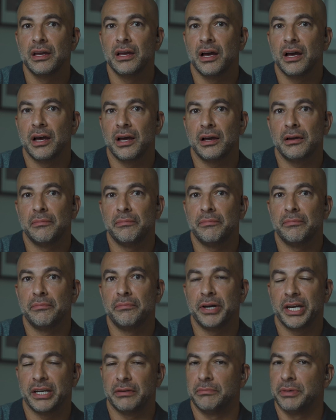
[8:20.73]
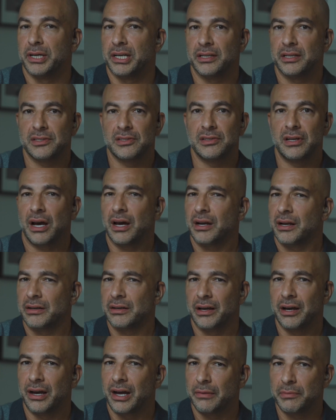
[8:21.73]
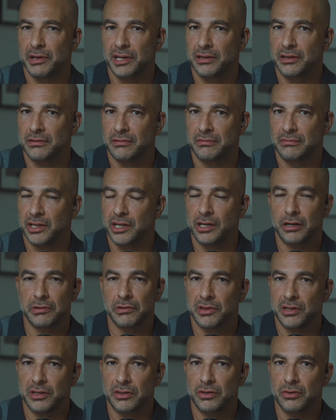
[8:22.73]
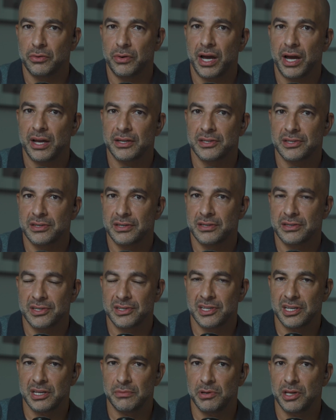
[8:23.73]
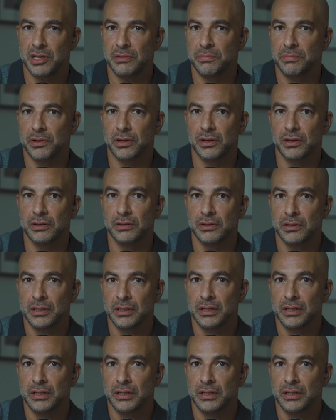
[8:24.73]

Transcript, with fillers: Um, but, but it's not uncommon here in the U S to see people